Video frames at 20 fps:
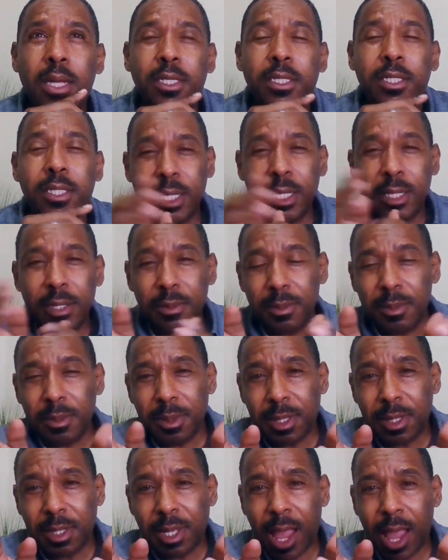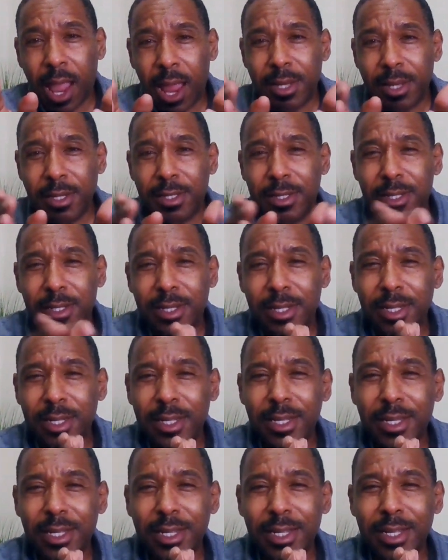she kind of
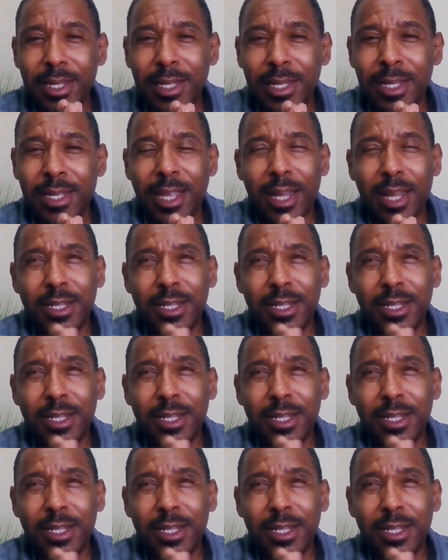it